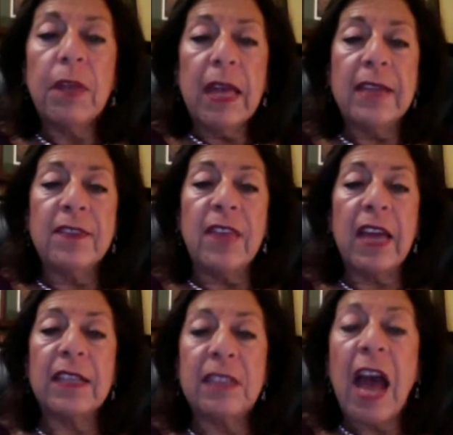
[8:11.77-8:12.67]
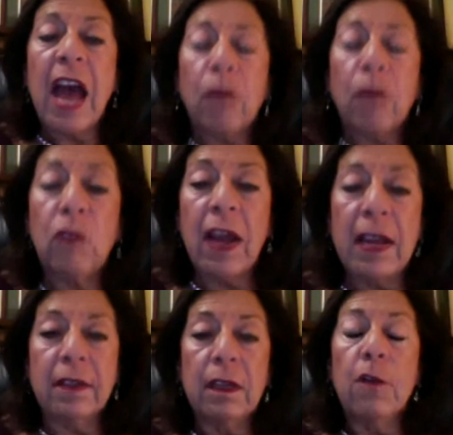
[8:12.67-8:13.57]
is that it's not
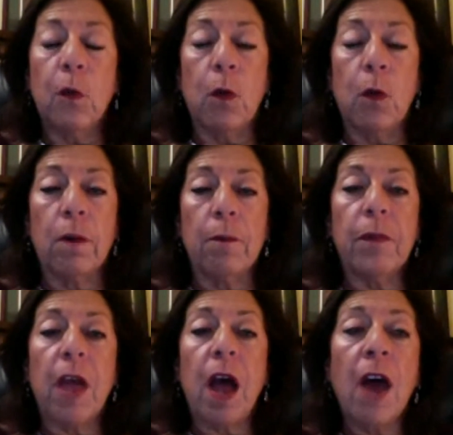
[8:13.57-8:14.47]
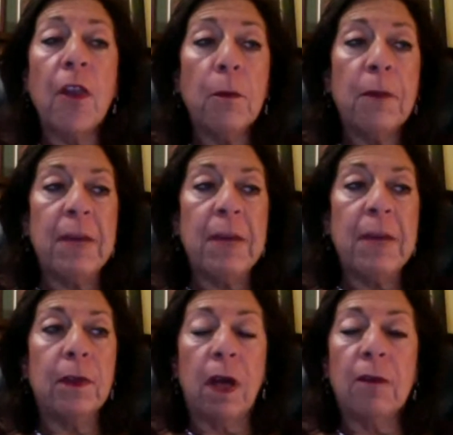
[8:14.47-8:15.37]
right for other
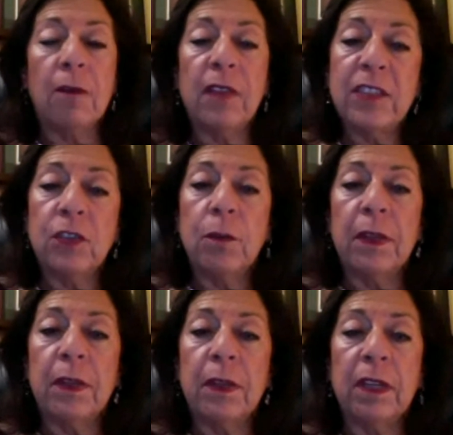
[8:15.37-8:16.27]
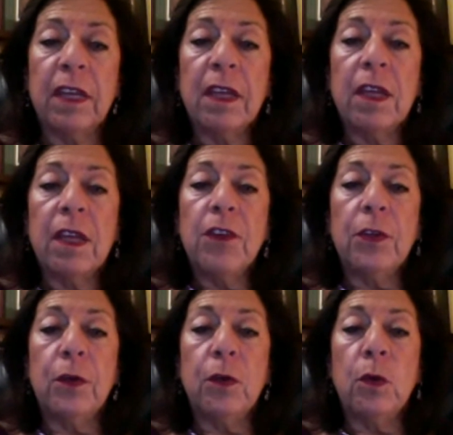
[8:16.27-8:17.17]
people of lesser ability
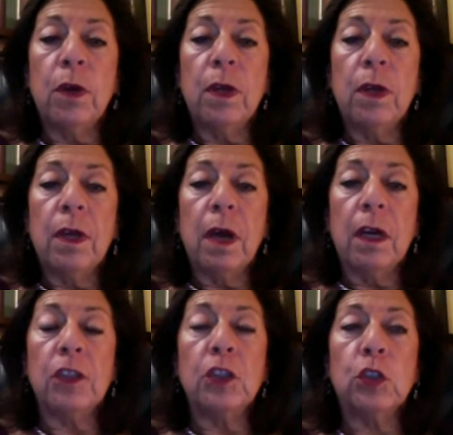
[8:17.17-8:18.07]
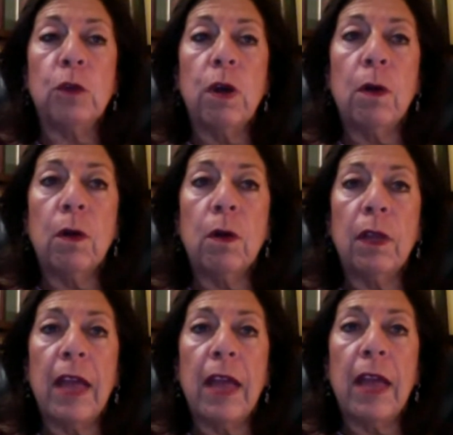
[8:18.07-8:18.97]
to
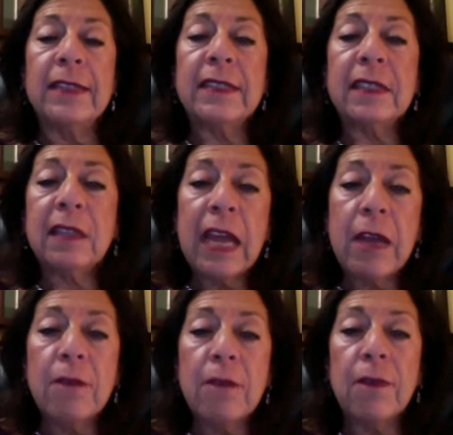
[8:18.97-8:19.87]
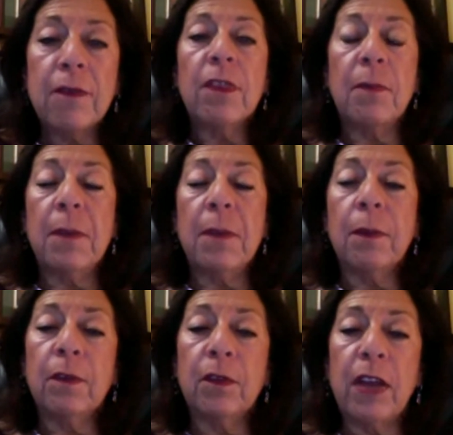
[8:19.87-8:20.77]
control and enslave the
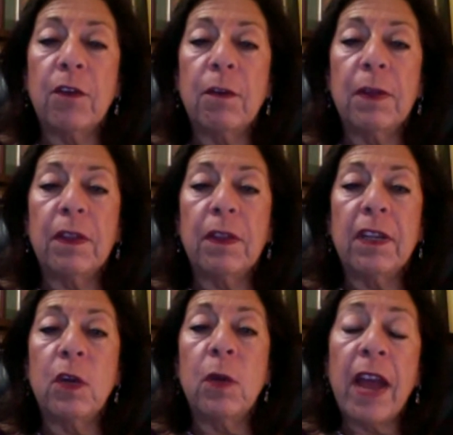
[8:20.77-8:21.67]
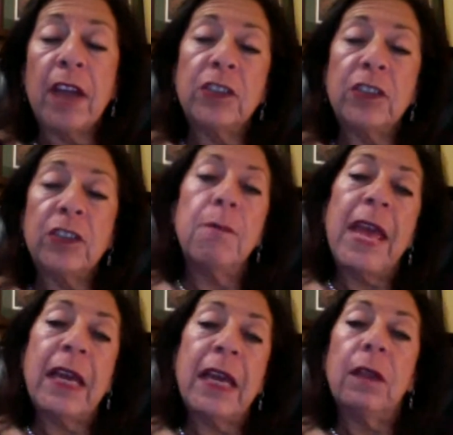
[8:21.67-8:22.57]
people of greater ability who actually
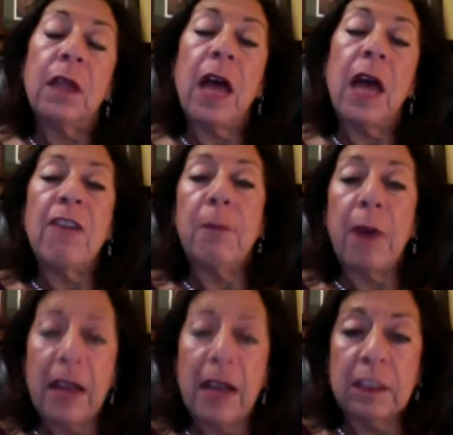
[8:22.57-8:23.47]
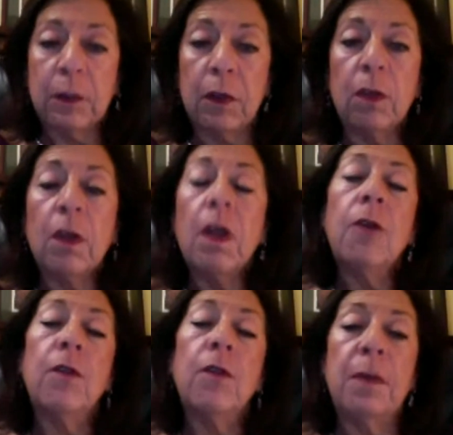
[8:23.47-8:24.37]
make life possible
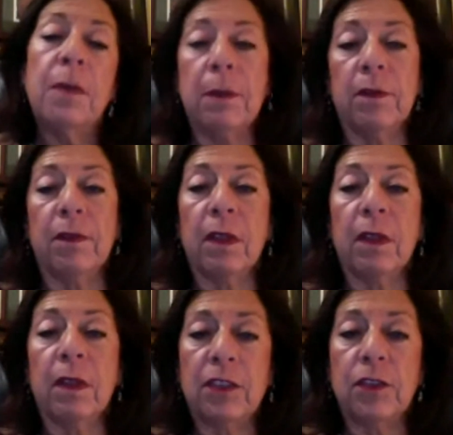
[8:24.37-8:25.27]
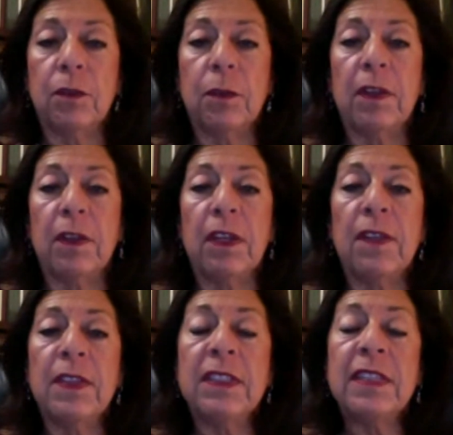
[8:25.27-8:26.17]
for the people of lesser ability, in
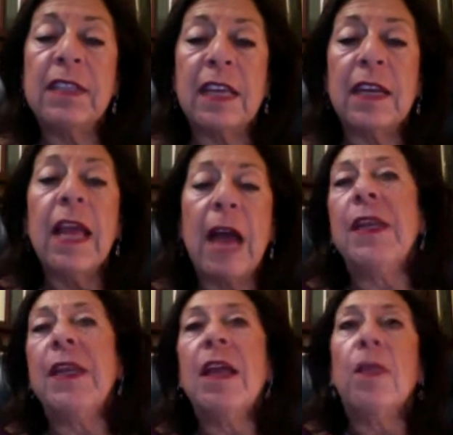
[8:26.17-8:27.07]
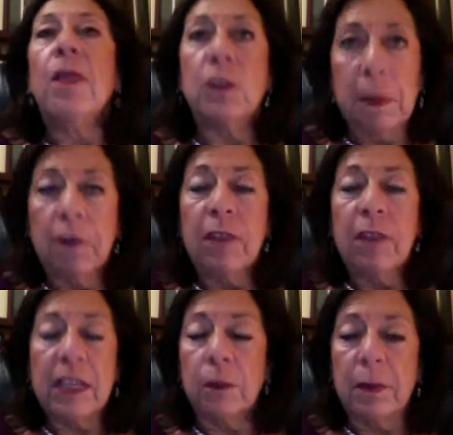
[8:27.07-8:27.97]
the sense that, I mean, those people
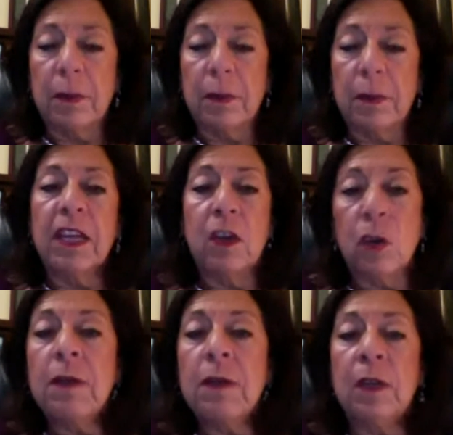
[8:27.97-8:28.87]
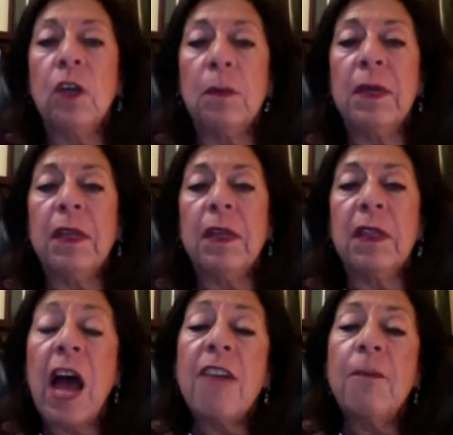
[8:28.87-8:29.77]
of lesser ability could be
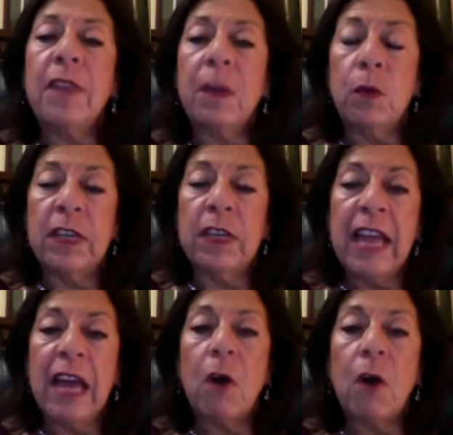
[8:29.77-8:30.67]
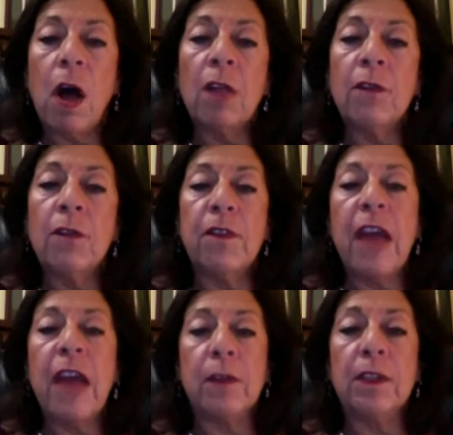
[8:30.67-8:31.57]
alive, but they wouldn't have all of the
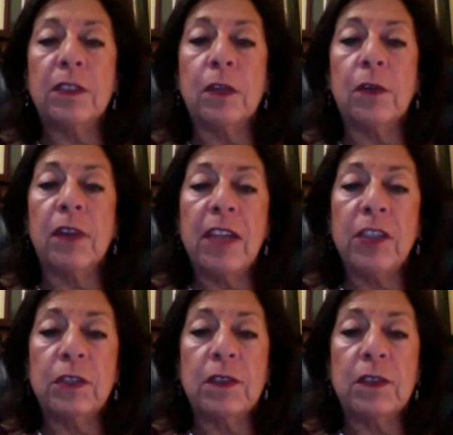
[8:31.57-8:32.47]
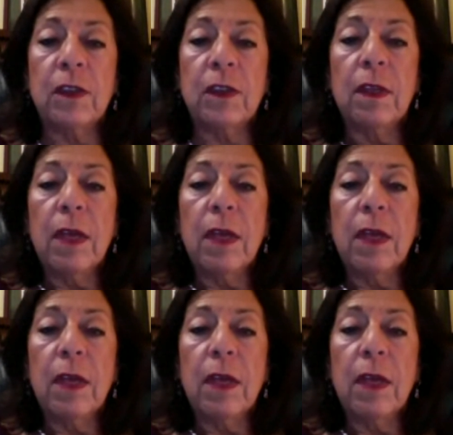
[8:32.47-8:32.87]
fabulous creations